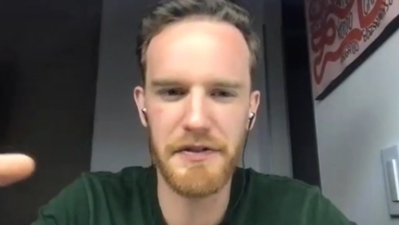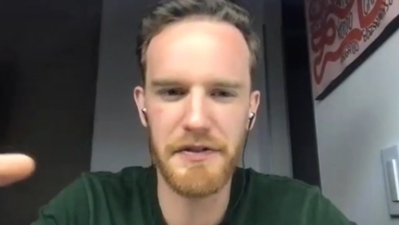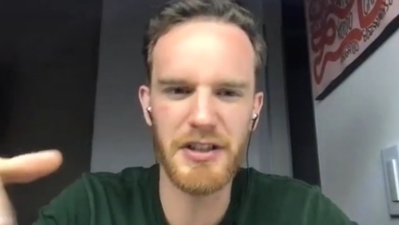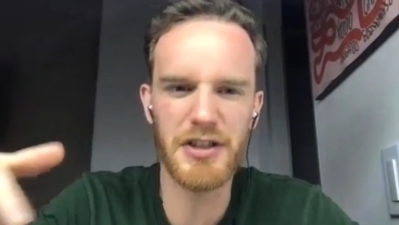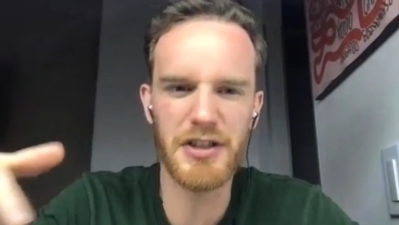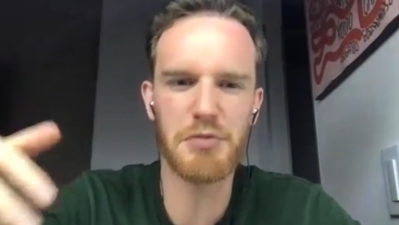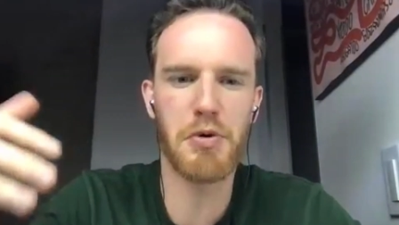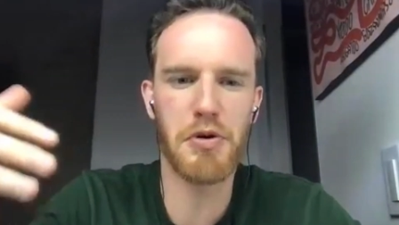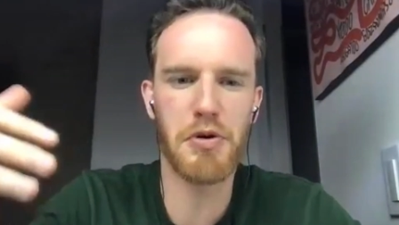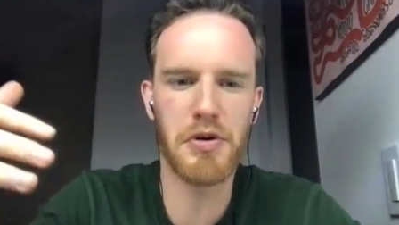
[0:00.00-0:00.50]
It
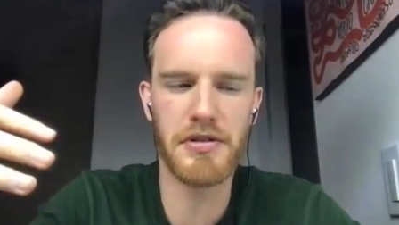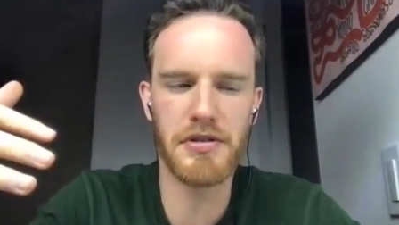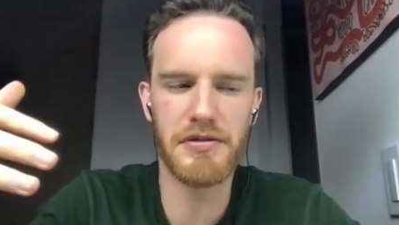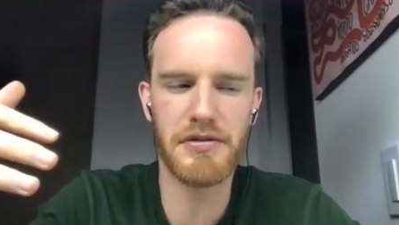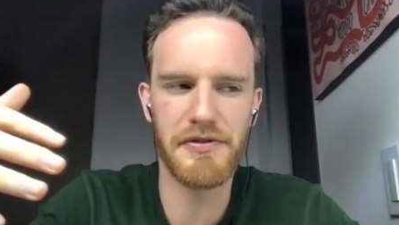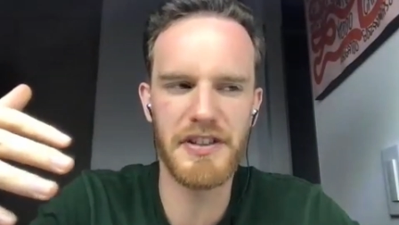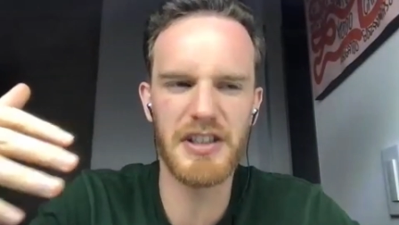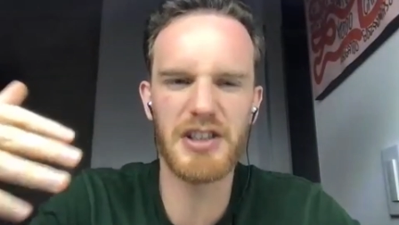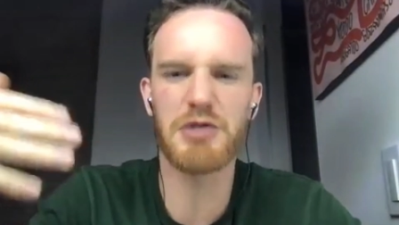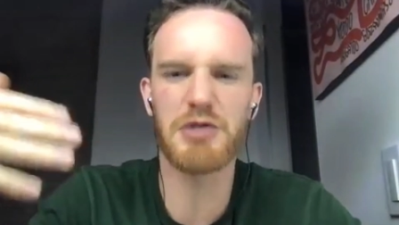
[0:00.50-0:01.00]
feels more
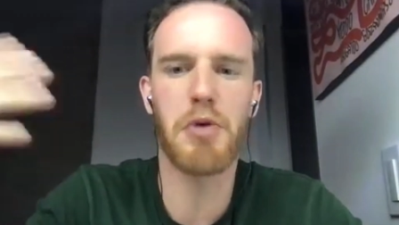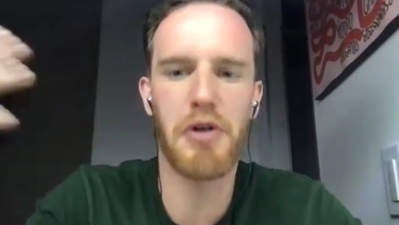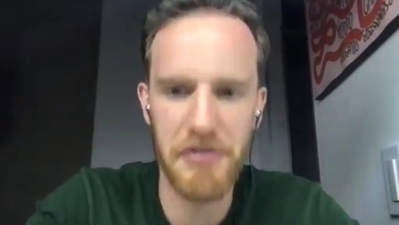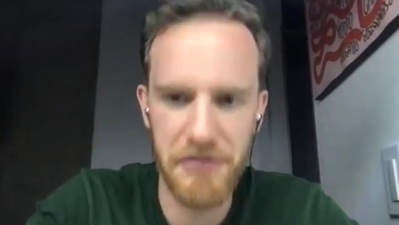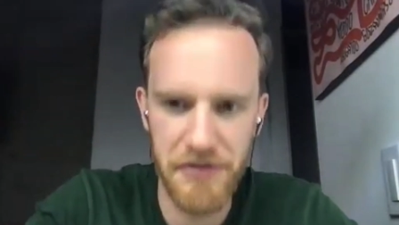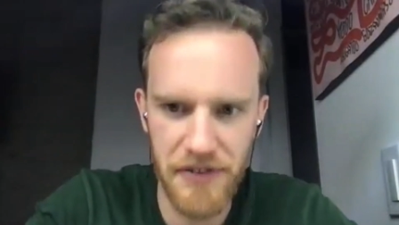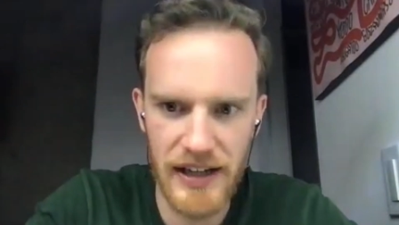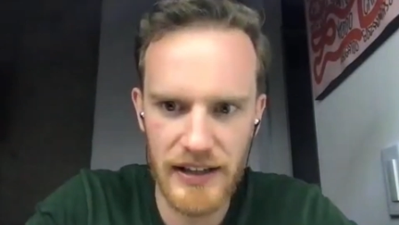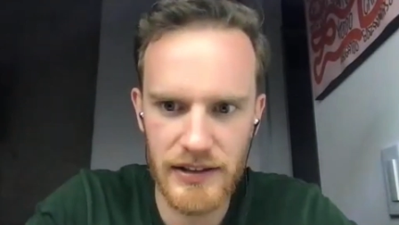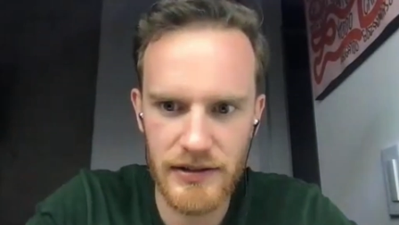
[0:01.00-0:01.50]
it feels more
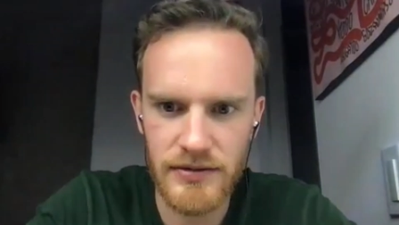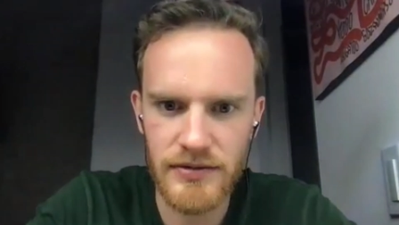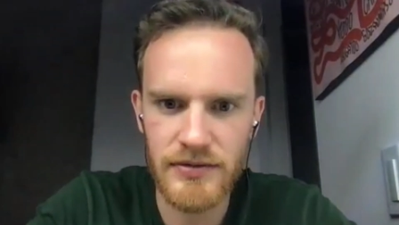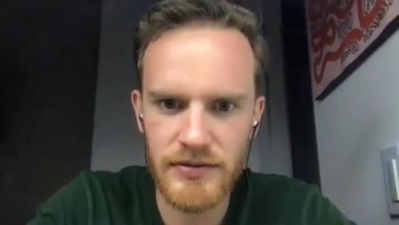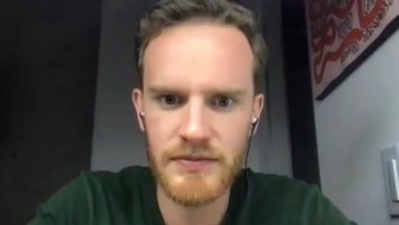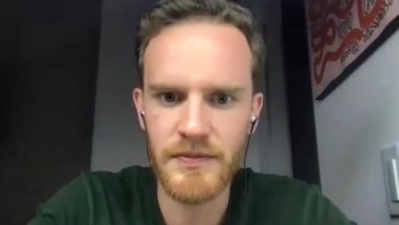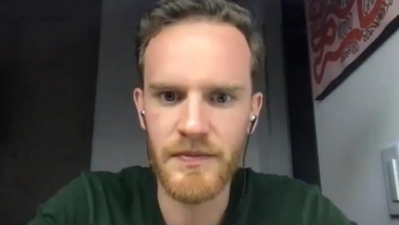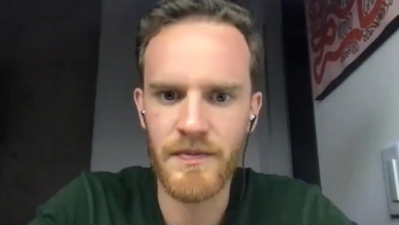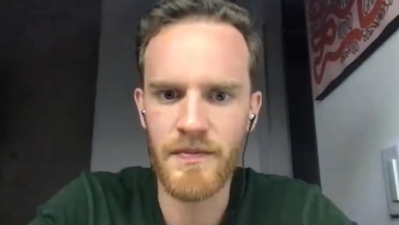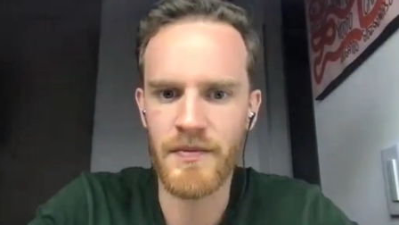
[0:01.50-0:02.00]
fun.
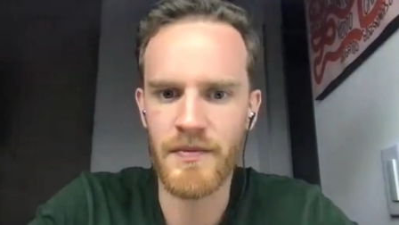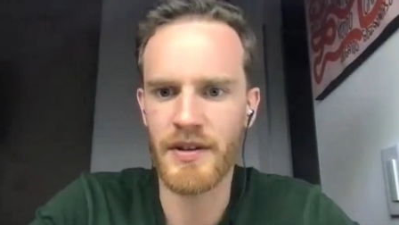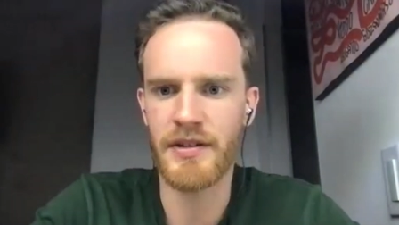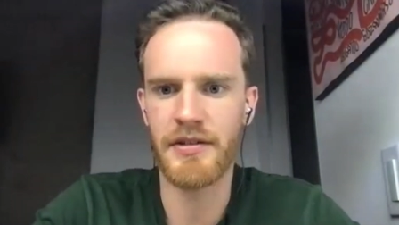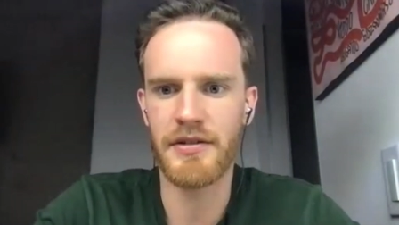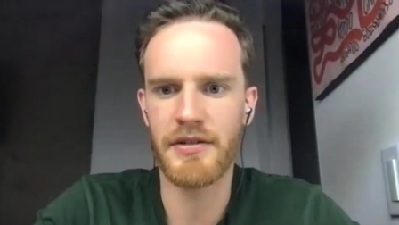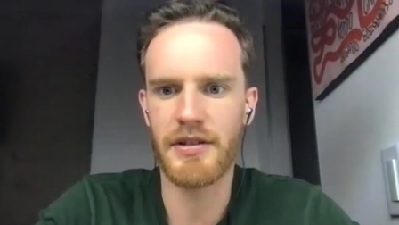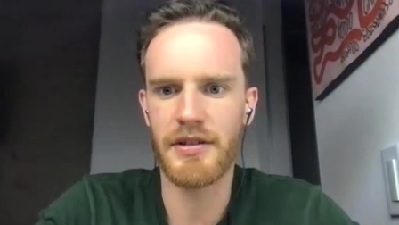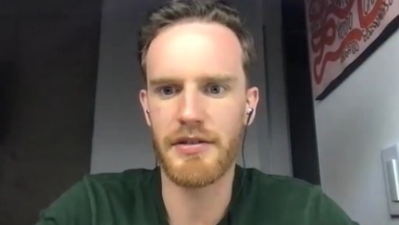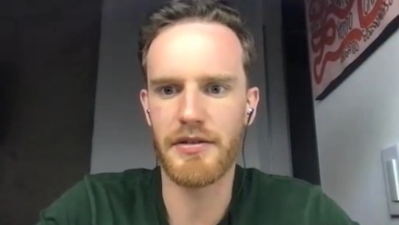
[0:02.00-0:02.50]

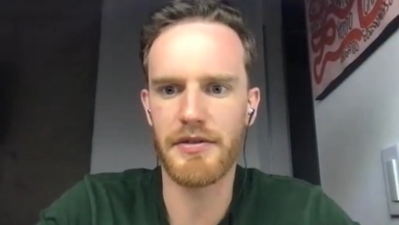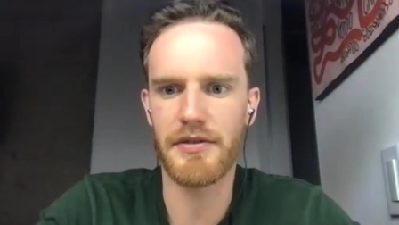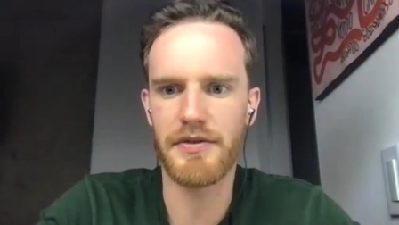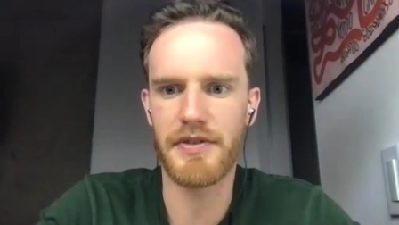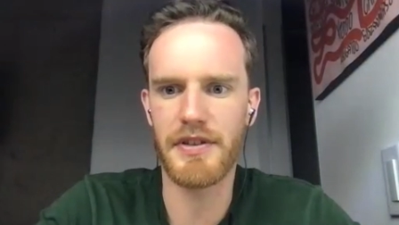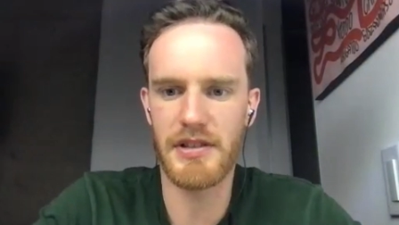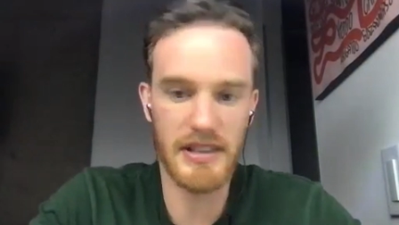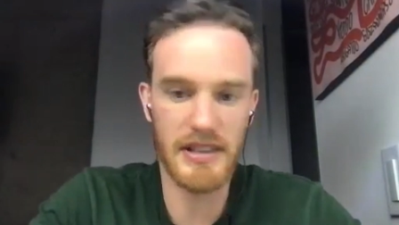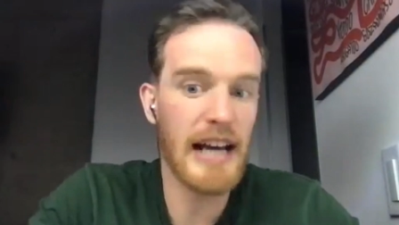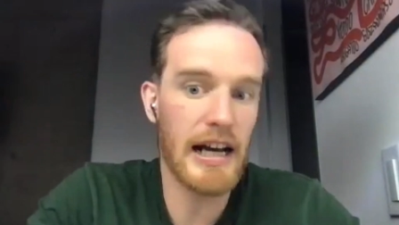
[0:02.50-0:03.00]

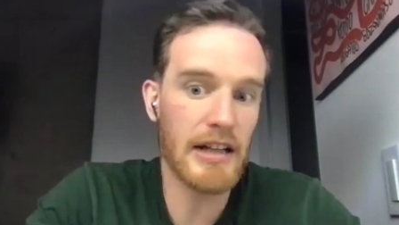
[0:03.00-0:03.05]
Yeah, Feels,